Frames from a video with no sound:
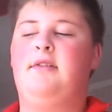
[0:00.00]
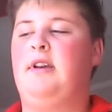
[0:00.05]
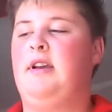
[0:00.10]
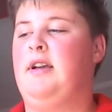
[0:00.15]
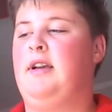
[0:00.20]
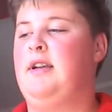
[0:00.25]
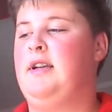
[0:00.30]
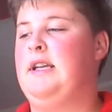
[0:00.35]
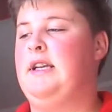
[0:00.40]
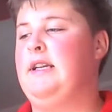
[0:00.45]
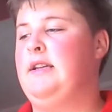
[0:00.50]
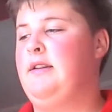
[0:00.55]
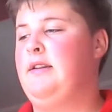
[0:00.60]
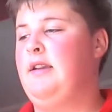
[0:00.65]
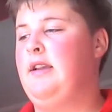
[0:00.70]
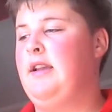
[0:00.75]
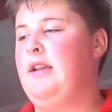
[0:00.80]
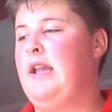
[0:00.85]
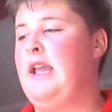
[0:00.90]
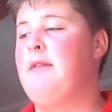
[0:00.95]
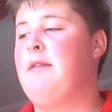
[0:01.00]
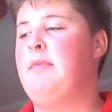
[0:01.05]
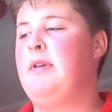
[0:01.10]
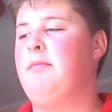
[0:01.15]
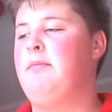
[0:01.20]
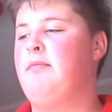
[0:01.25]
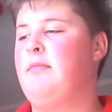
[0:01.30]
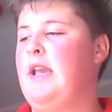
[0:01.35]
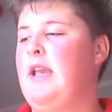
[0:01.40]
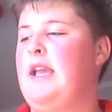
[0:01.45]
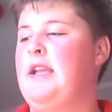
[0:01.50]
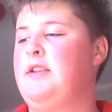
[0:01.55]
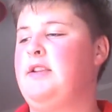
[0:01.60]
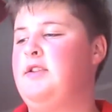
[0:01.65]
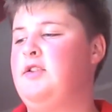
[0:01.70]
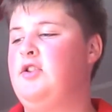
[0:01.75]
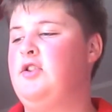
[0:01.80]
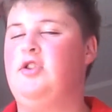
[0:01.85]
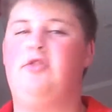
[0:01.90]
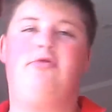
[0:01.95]
uh, aiming at
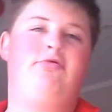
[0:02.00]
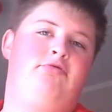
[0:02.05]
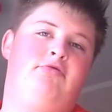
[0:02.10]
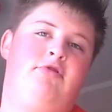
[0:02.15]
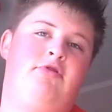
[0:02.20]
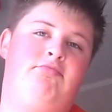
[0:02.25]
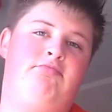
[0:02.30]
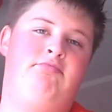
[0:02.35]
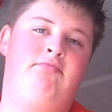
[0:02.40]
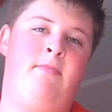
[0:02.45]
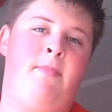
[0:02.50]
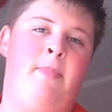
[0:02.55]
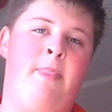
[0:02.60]
children.